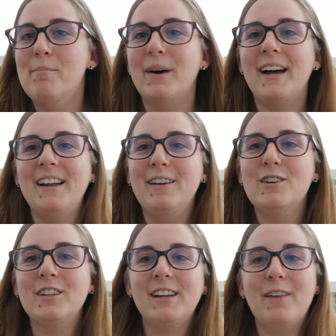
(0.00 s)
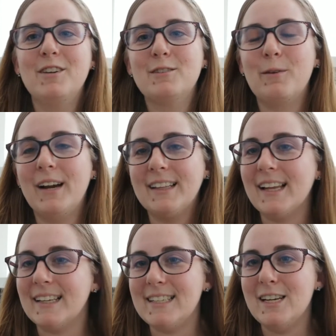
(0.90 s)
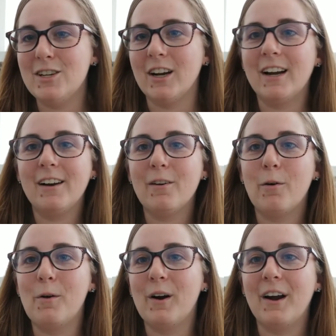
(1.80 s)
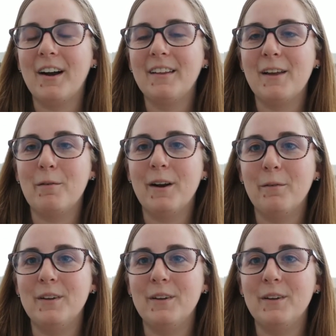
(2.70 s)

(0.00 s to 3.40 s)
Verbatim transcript: but usually I'm just wearing like a t-shirt or like when it